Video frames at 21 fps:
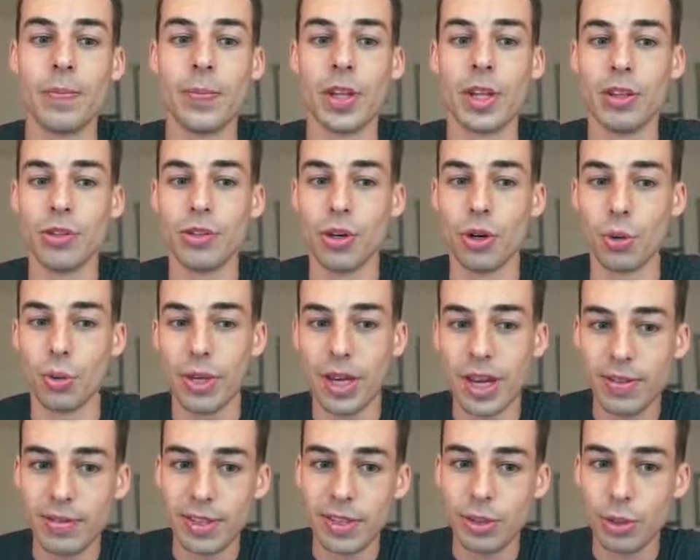So we have
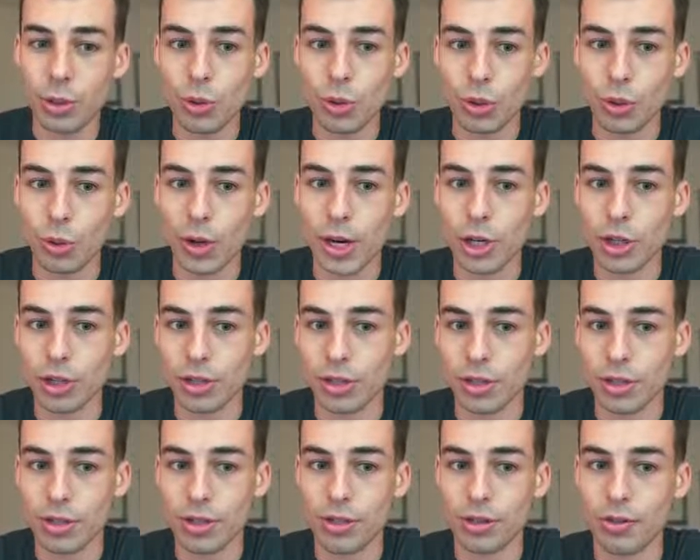these 2
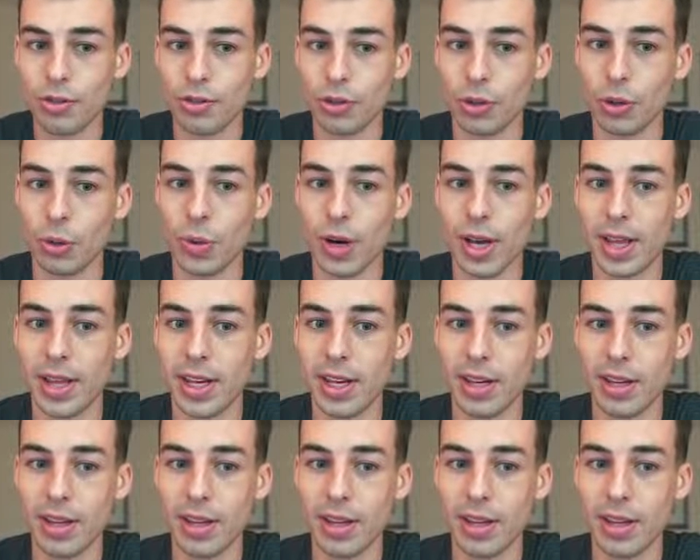equations for when